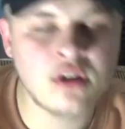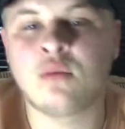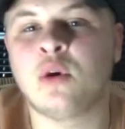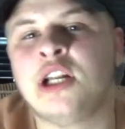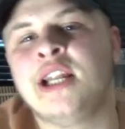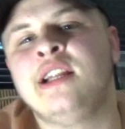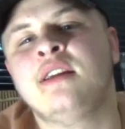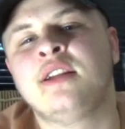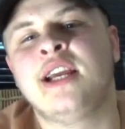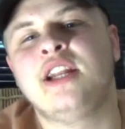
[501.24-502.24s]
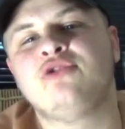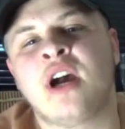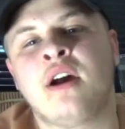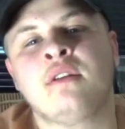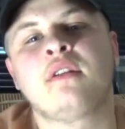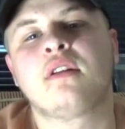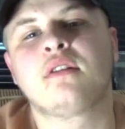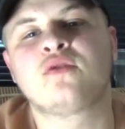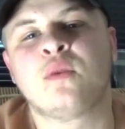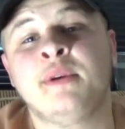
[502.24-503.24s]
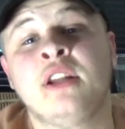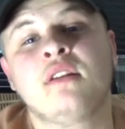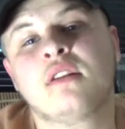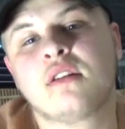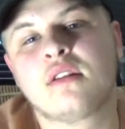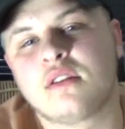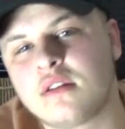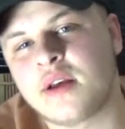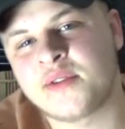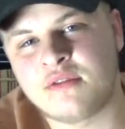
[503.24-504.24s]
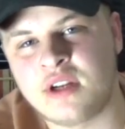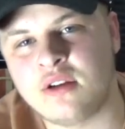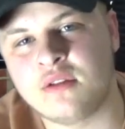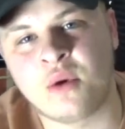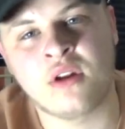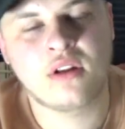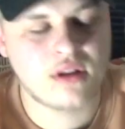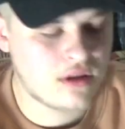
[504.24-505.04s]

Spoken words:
When I nearly drowned swimming. That was a really good one.